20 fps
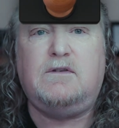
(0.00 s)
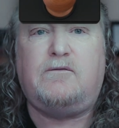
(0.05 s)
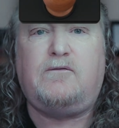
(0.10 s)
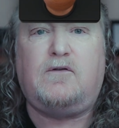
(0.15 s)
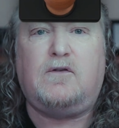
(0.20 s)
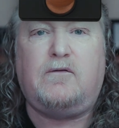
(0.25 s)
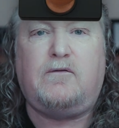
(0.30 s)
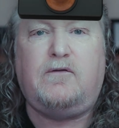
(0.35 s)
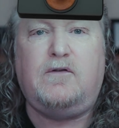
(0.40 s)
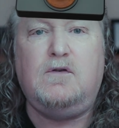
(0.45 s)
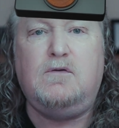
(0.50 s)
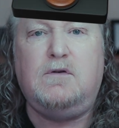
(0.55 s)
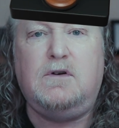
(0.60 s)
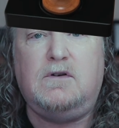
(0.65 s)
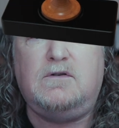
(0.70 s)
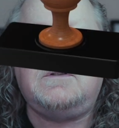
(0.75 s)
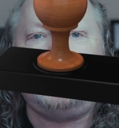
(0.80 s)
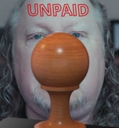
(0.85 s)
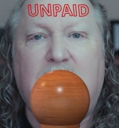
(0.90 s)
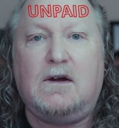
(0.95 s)
for a few
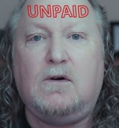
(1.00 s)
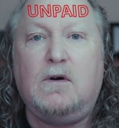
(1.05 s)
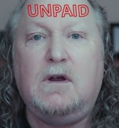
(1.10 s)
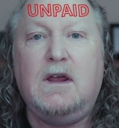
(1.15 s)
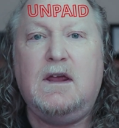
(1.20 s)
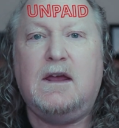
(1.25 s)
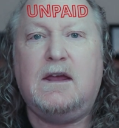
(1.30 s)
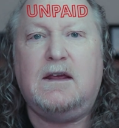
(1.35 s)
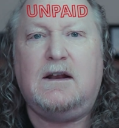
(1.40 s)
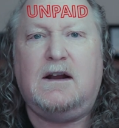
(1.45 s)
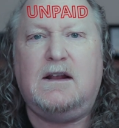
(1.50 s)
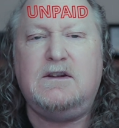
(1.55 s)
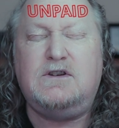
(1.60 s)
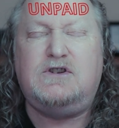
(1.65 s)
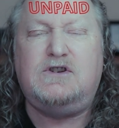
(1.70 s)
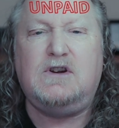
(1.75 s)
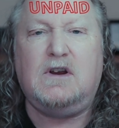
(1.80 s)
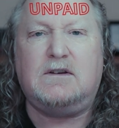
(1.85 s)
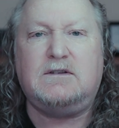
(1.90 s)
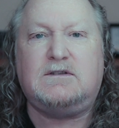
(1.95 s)
years now, and I
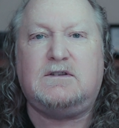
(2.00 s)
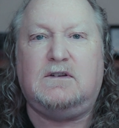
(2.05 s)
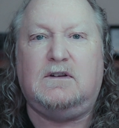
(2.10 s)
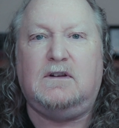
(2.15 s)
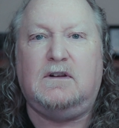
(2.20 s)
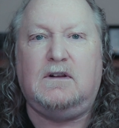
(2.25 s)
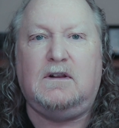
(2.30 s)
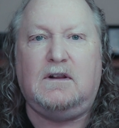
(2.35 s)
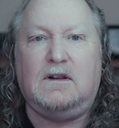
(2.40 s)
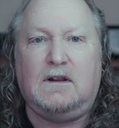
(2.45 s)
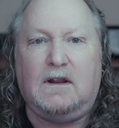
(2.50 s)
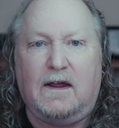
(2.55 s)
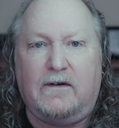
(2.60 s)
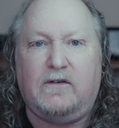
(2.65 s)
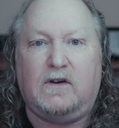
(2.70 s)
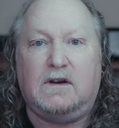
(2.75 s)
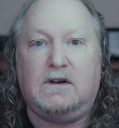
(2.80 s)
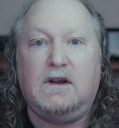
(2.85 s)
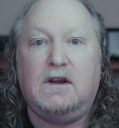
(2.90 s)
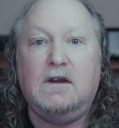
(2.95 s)
just love
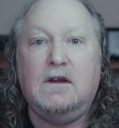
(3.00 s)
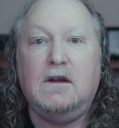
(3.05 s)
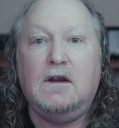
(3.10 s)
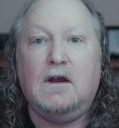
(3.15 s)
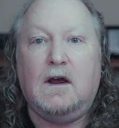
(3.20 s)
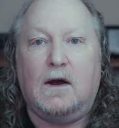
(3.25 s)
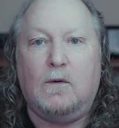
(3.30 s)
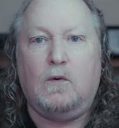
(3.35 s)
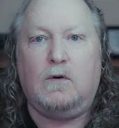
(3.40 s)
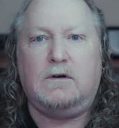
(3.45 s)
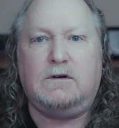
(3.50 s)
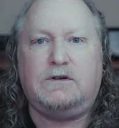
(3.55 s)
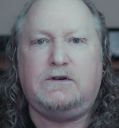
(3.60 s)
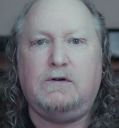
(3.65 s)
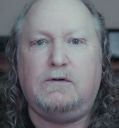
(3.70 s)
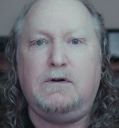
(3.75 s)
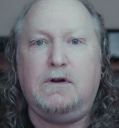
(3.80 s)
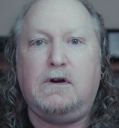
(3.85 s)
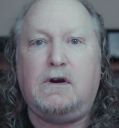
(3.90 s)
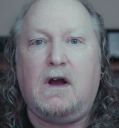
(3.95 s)
it. I want to
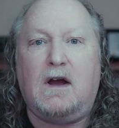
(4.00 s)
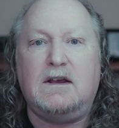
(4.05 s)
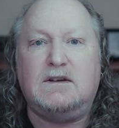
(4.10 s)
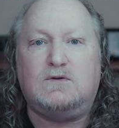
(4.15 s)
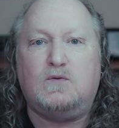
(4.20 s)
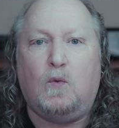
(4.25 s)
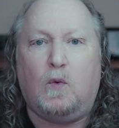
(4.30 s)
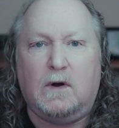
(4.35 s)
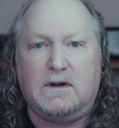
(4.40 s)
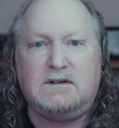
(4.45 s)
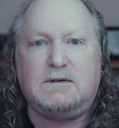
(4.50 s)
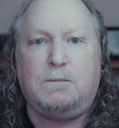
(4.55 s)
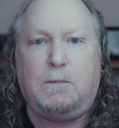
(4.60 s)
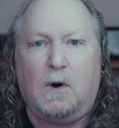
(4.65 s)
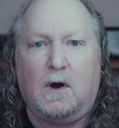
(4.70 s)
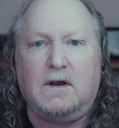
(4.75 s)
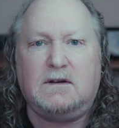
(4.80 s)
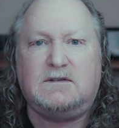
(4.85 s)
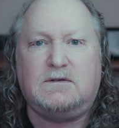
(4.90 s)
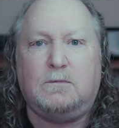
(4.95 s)
show you guys what's
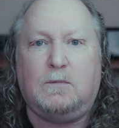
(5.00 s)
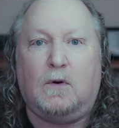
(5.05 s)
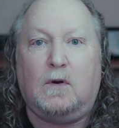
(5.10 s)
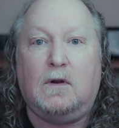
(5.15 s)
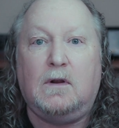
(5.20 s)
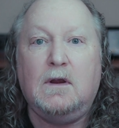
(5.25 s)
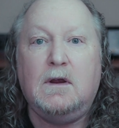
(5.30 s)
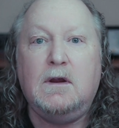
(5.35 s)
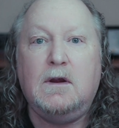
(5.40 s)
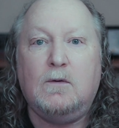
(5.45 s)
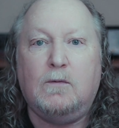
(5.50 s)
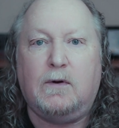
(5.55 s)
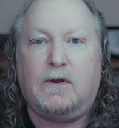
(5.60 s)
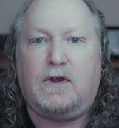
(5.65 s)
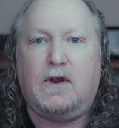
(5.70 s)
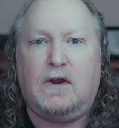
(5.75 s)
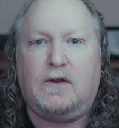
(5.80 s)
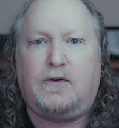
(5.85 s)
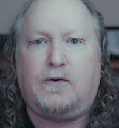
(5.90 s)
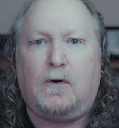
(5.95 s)
possible with
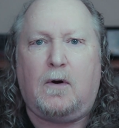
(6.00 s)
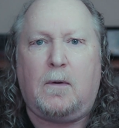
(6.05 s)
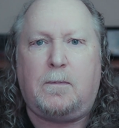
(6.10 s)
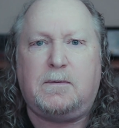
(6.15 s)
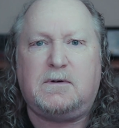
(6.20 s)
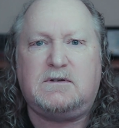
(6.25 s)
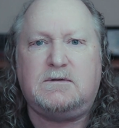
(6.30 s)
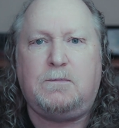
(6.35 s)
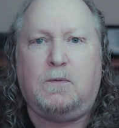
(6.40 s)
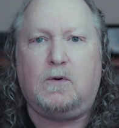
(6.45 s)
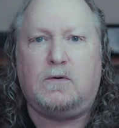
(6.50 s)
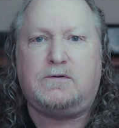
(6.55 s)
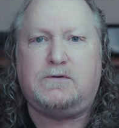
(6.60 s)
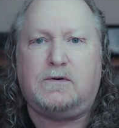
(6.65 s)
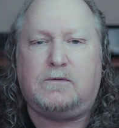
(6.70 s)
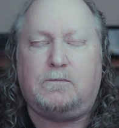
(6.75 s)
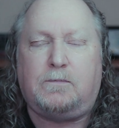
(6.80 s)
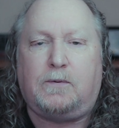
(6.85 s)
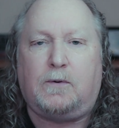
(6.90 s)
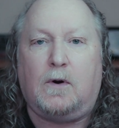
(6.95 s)
Anthropics
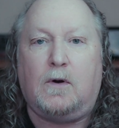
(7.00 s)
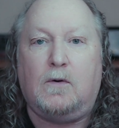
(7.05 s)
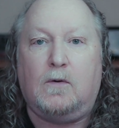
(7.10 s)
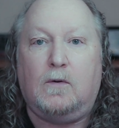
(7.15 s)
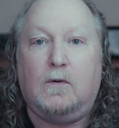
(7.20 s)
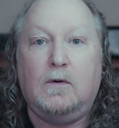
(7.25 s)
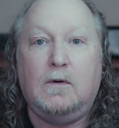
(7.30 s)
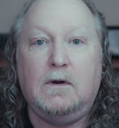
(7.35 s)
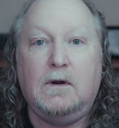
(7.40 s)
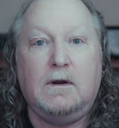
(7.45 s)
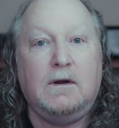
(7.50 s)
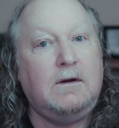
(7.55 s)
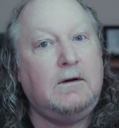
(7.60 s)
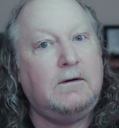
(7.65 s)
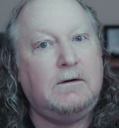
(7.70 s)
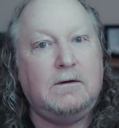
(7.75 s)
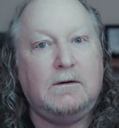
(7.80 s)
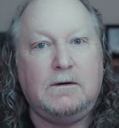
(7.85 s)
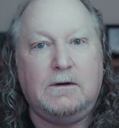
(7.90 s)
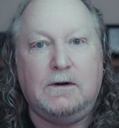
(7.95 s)
Portrait Pro.
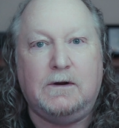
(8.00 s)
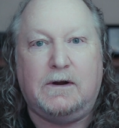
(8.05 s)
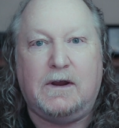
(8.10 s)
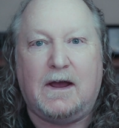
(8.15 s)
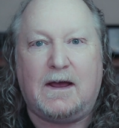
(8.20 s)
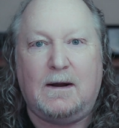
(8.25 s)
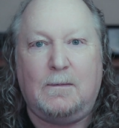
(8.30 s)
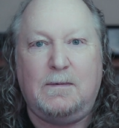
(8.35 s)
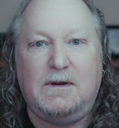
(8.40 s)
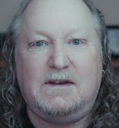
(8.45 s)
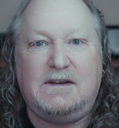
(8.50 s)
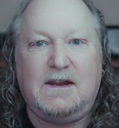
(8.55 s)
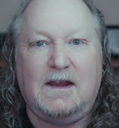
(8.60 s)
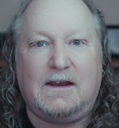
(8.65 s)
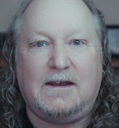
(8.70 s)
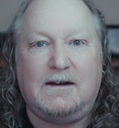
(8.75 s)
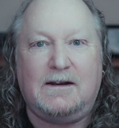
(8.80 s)
You gotta be digging